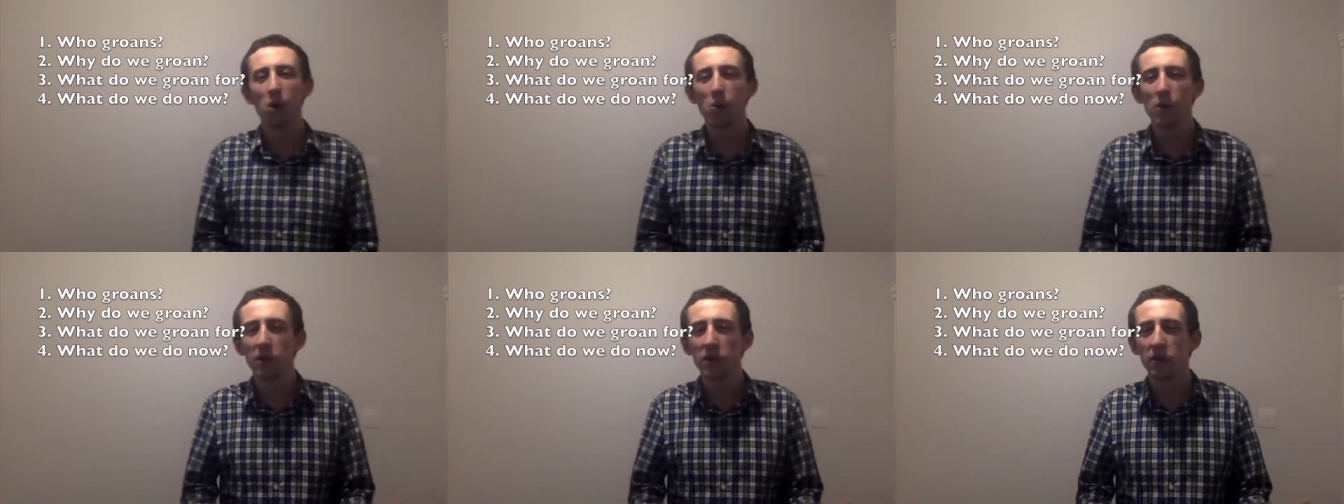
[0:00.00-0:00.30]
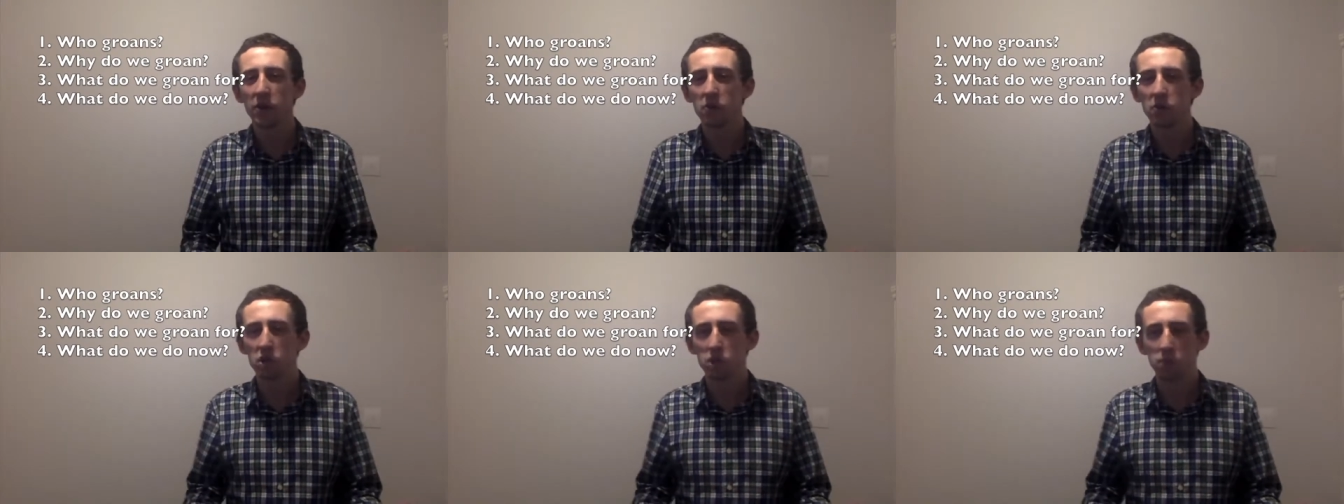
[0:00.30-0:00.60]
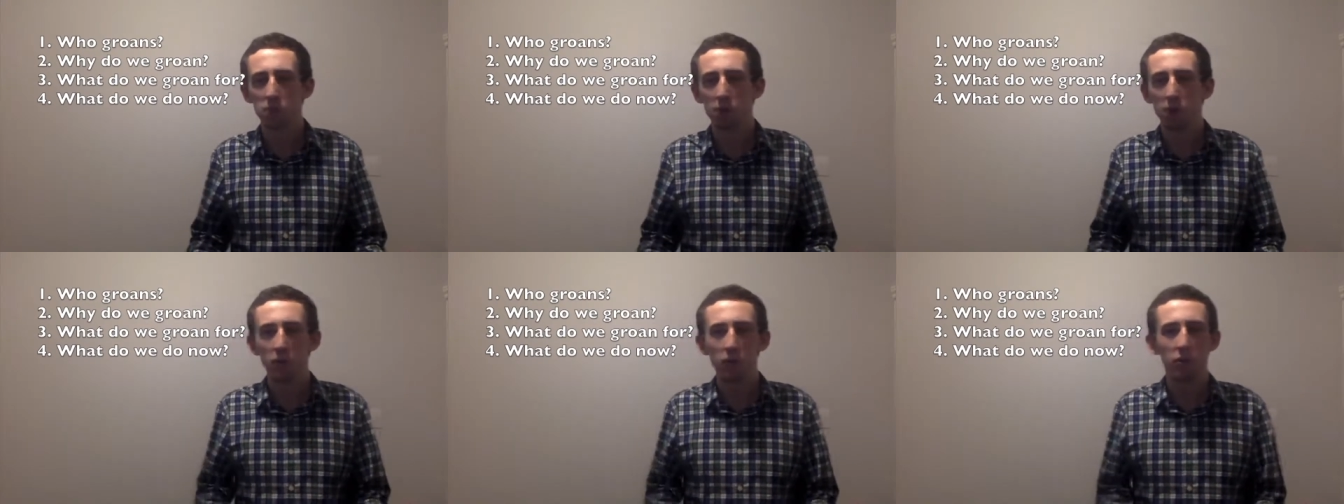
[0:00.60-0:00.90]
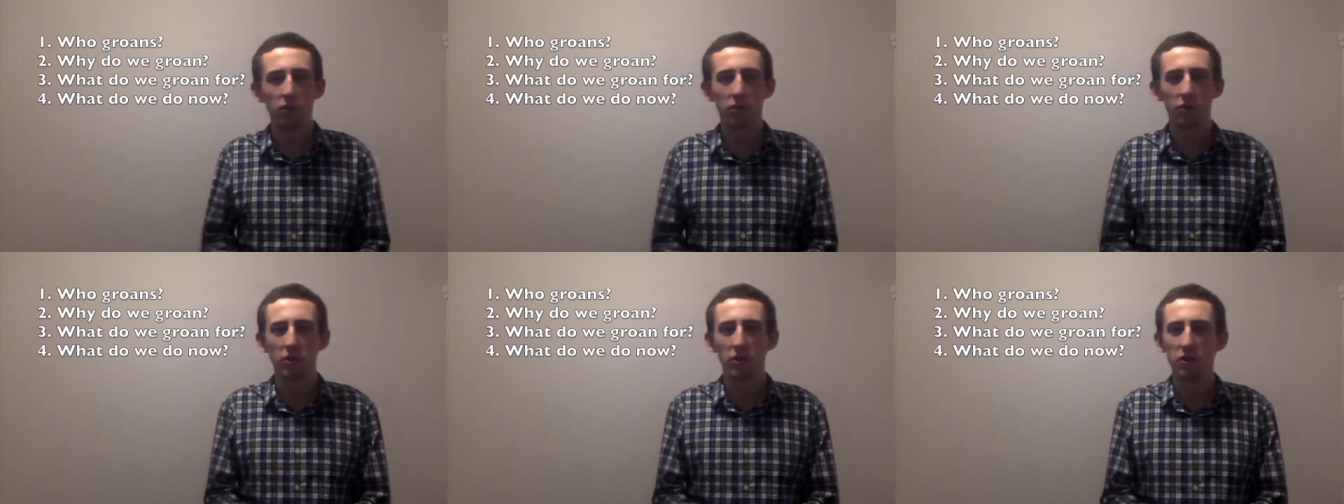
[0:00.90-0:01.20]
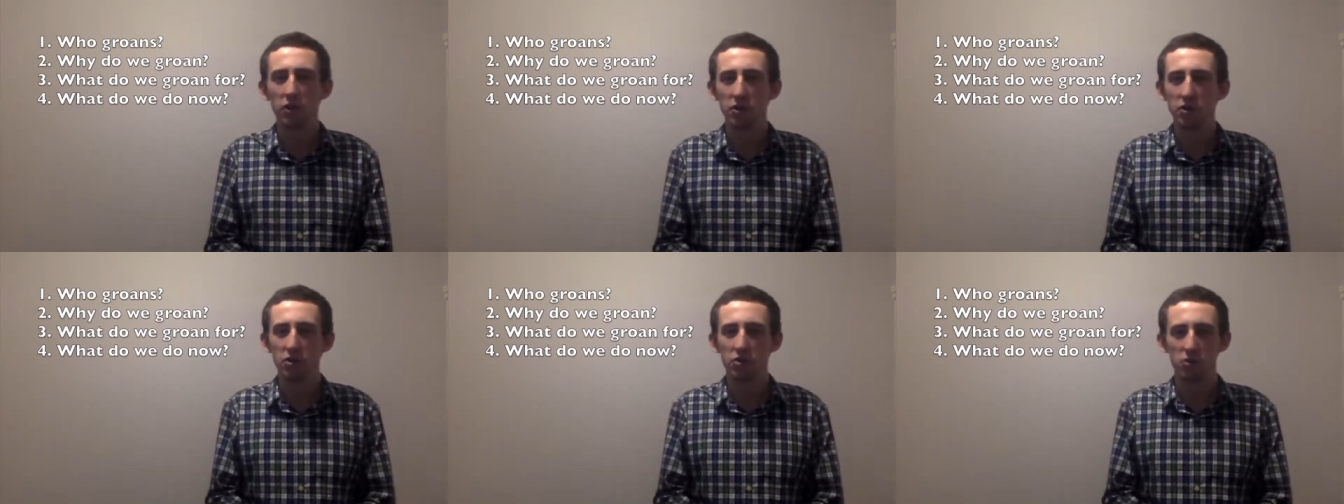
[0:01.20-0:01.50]
are we to respond to
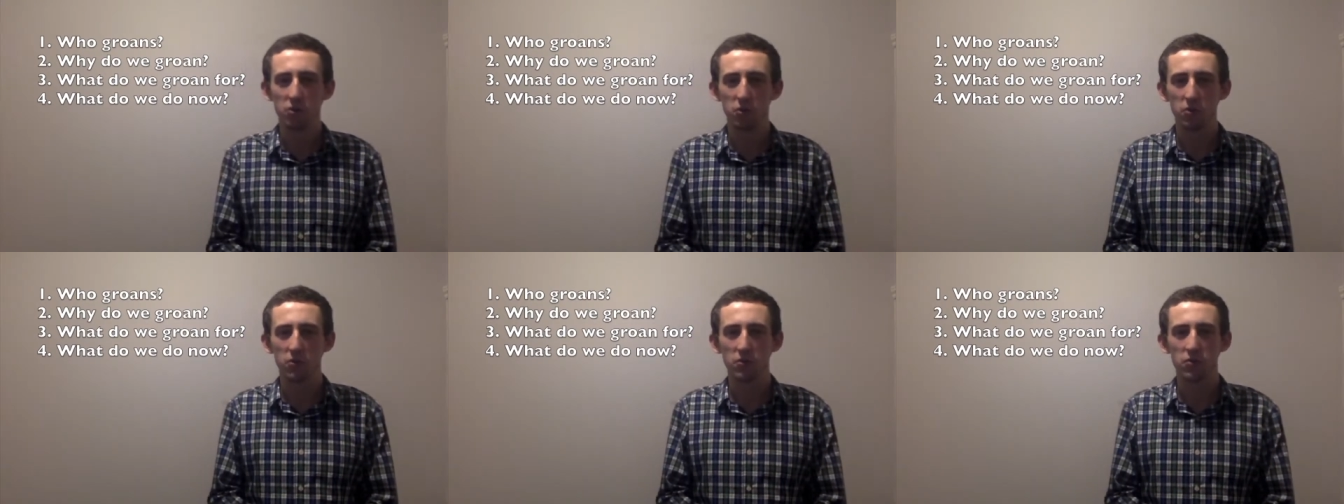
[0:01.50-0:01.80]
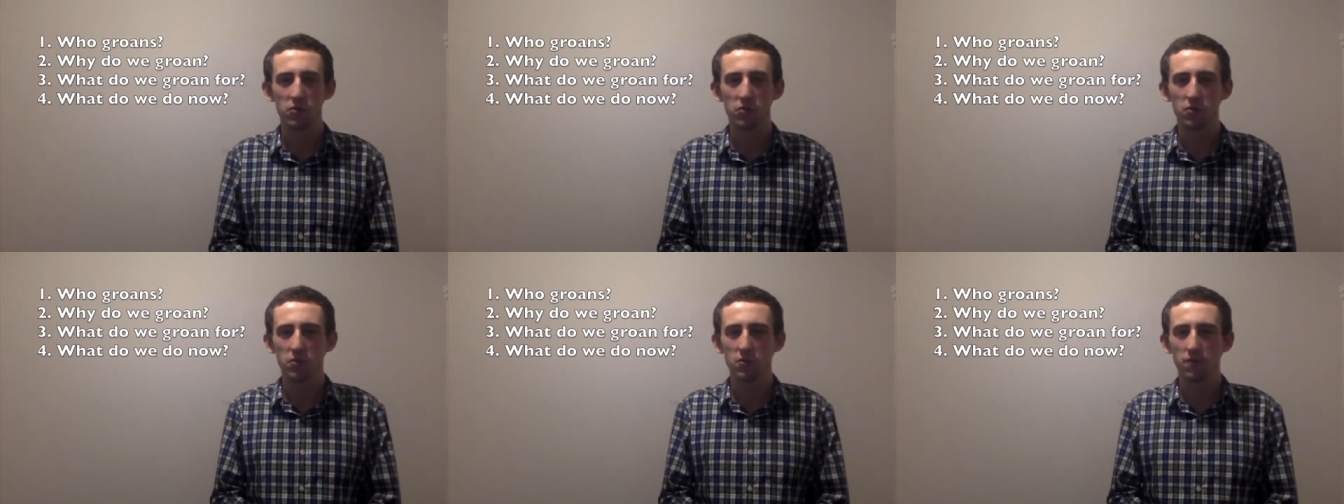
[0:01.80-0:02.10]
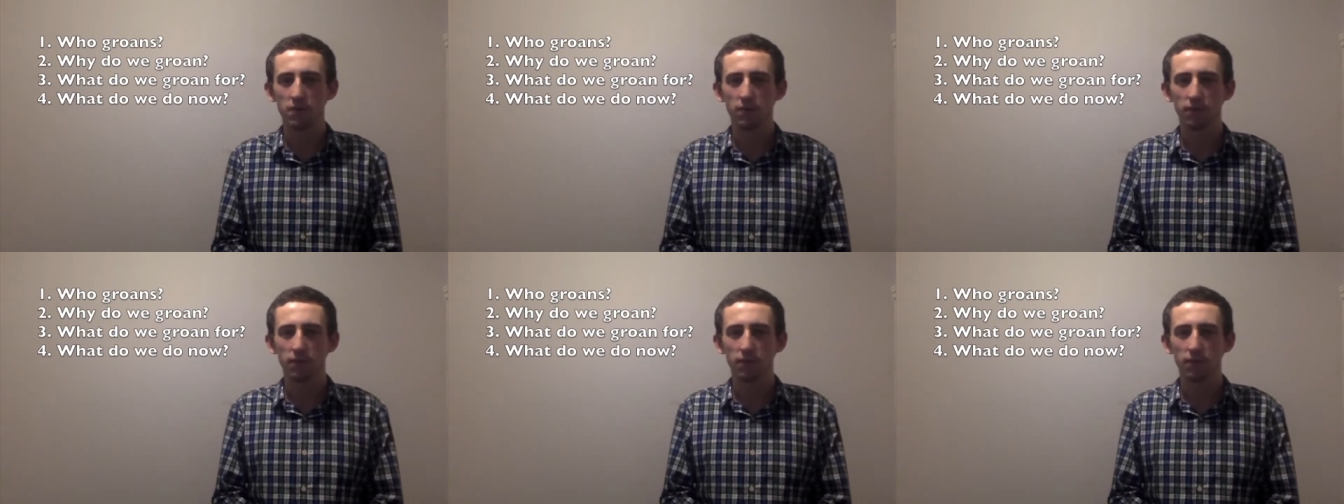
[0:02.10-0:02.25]
these truths?